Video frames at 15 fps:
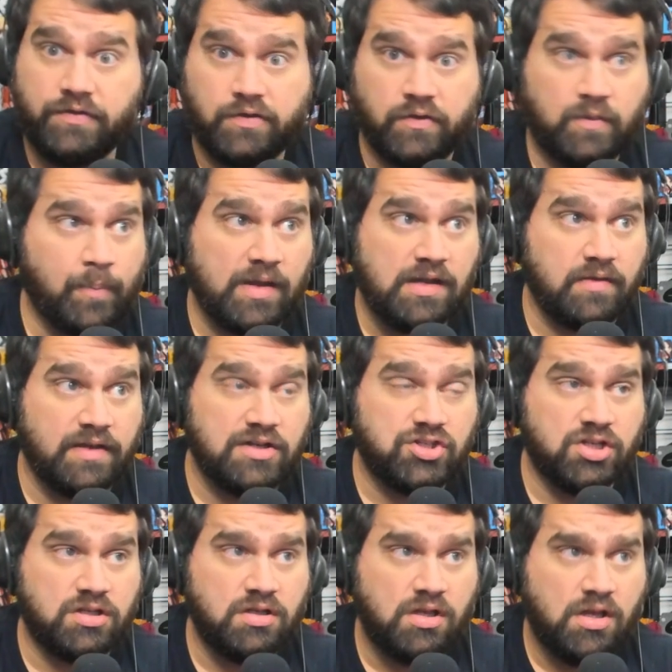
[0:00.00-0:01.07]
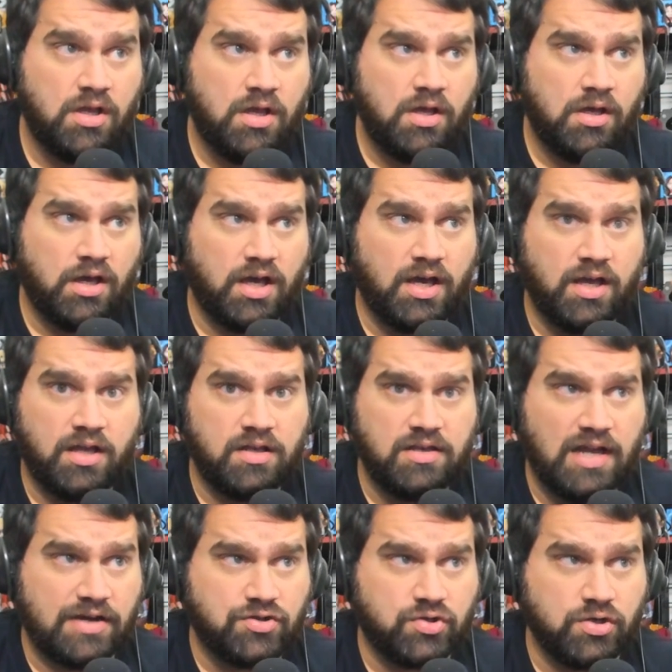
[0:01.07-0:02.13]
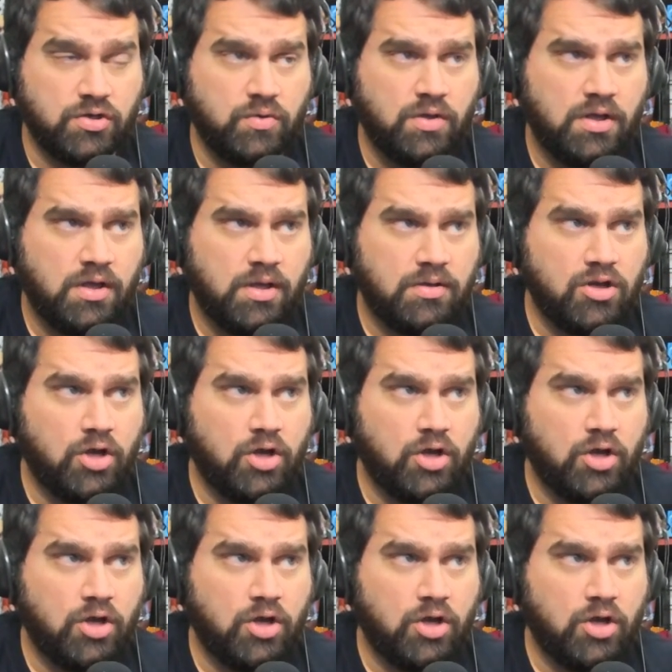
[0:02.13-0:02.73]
also speculation, uh, not true.